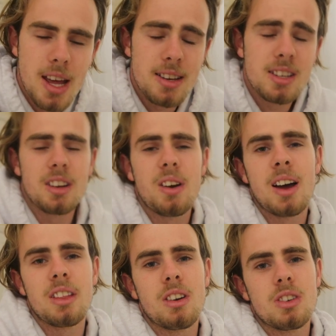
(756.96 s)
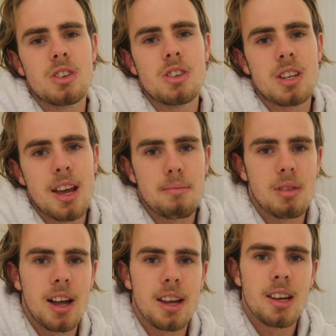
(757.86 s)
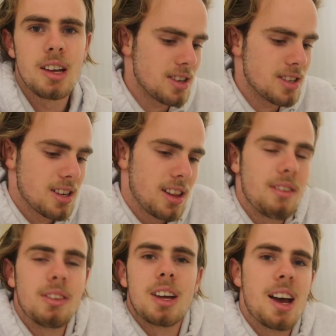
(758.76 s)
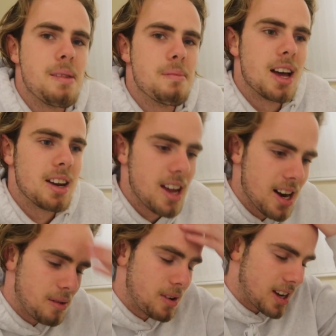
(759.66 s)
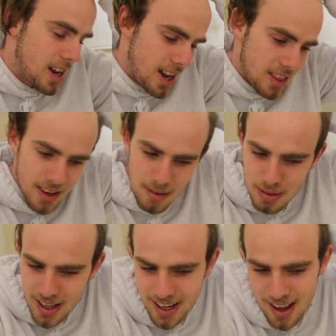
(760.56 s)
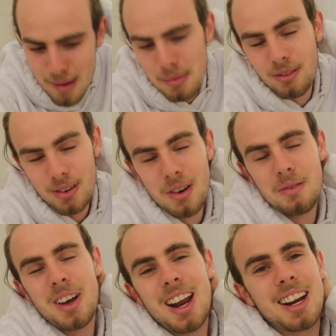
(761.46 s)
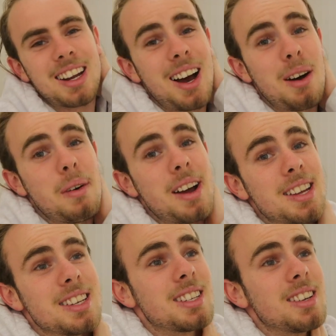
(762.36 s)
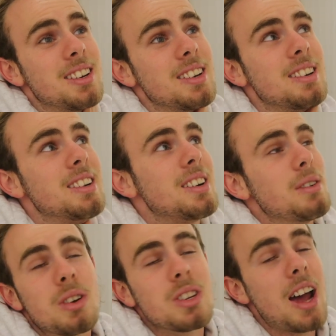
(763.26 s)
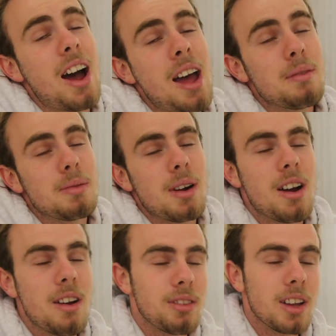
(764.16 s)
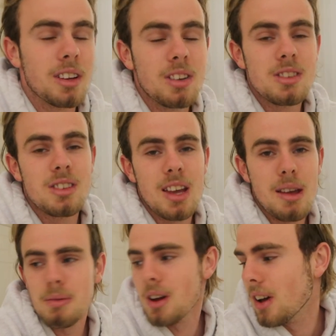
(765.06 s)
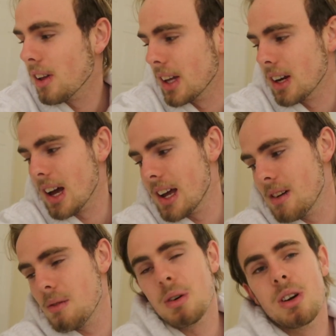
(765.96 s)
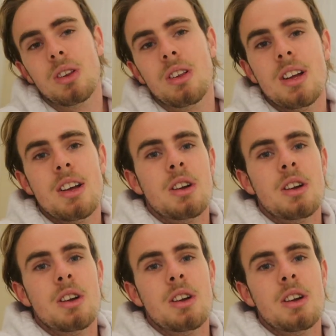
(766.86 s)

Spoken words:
bit to go out there on Tuesday and play, I just love the game, man, and I want to get out there and play and perform, and I can't wait. So we'll see how I am tomorrow. Hopefully a good sleep early night will